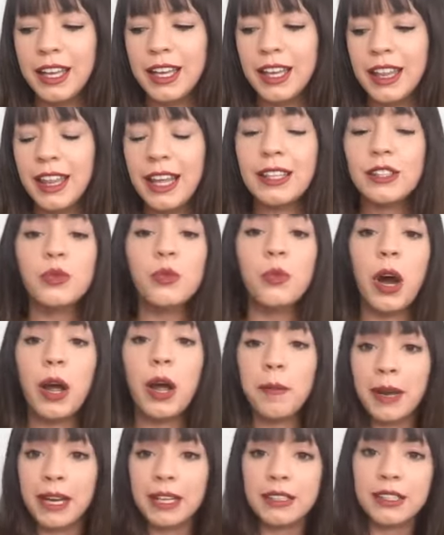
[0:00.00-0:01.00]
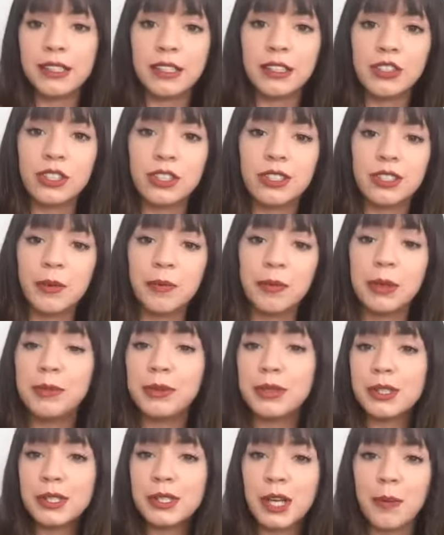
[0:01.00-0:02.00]
That's one message and some people
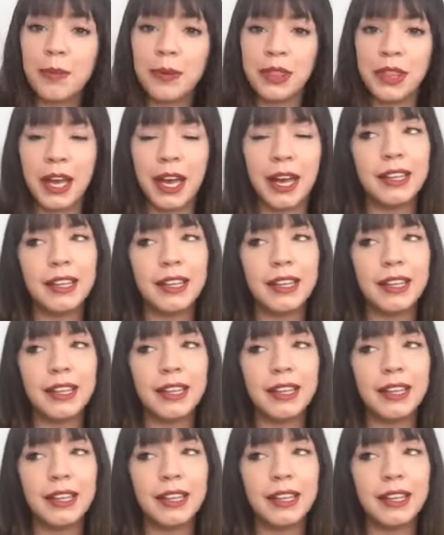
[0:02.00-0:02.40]
stop at that.